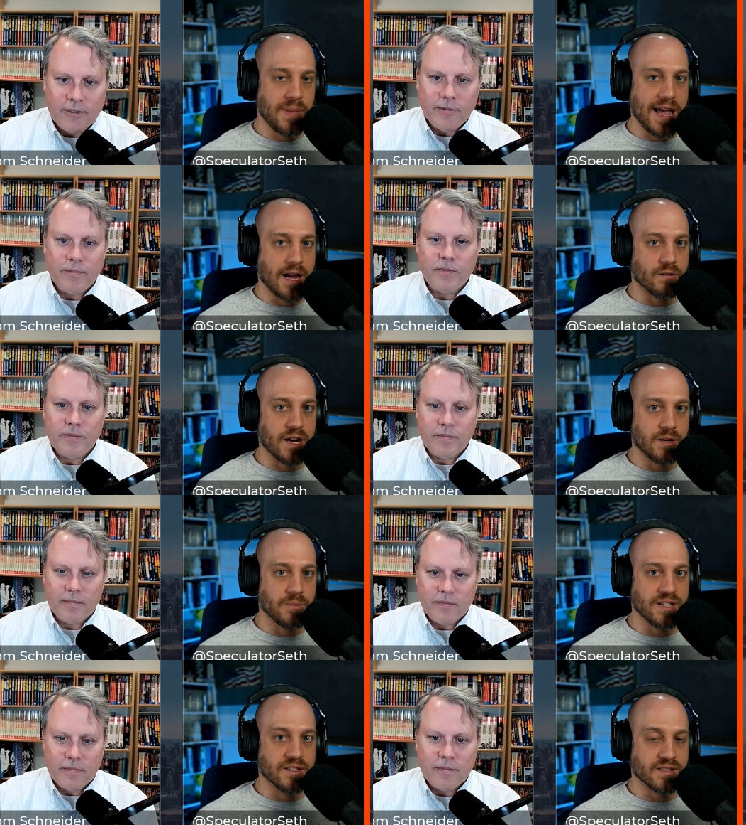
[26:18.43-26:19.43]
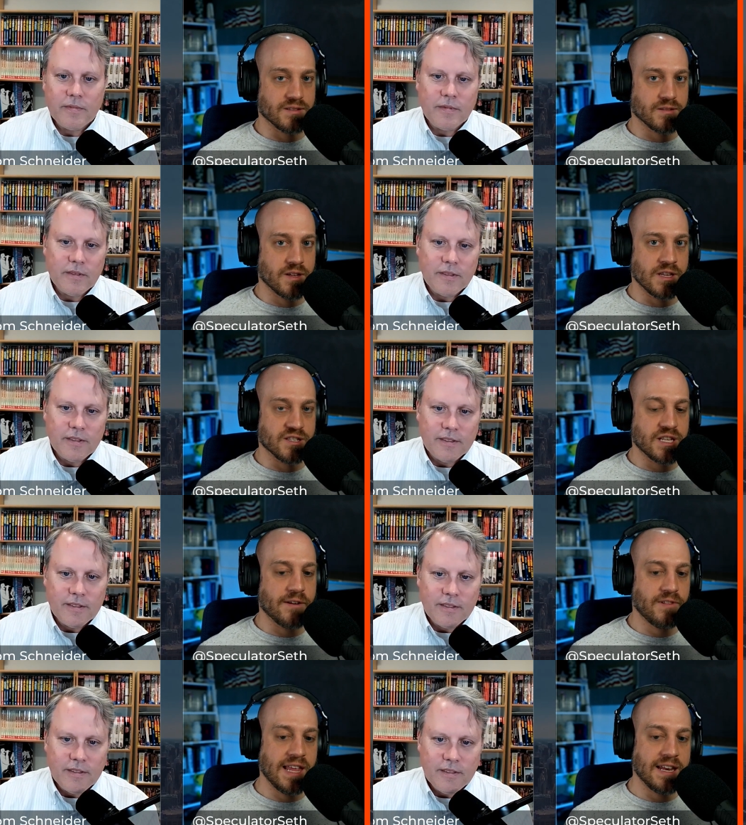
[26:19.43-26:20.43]
Speaker 1: bag right because the
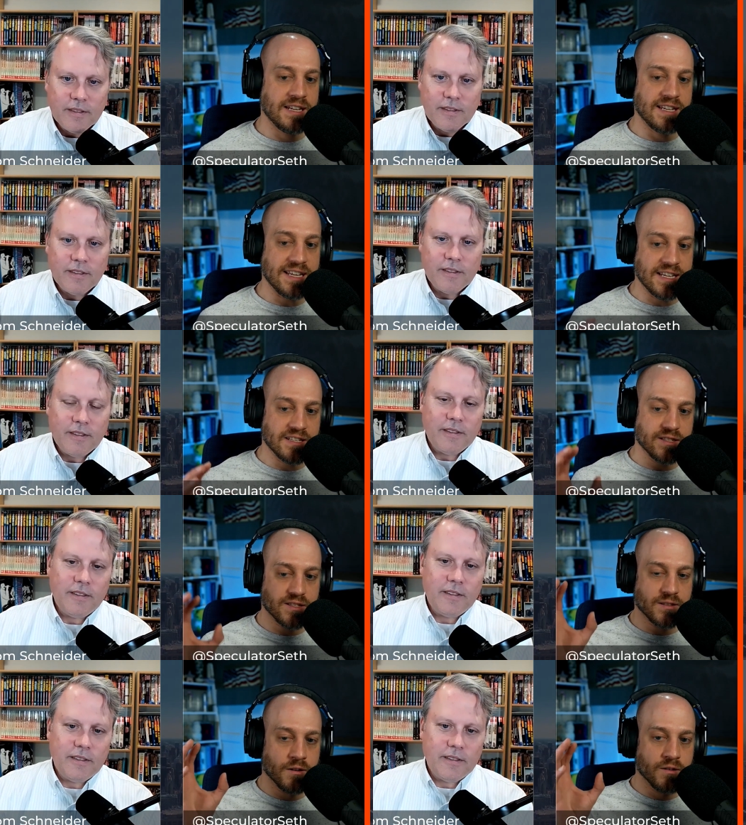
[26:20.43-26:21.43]
soft landing is